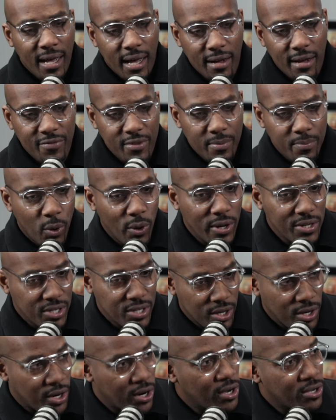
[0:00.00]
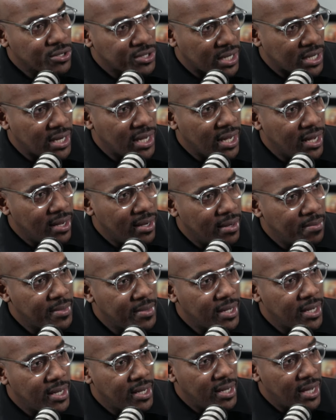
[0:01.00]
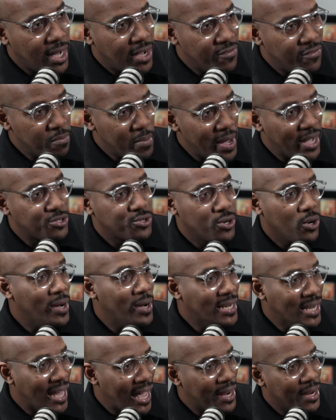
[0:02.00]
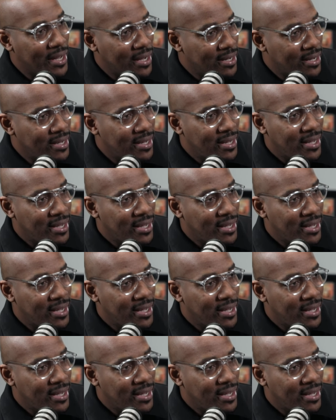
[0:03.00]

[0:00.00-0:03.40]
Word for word: of the Boys and Girls Club of Metro Atlanta.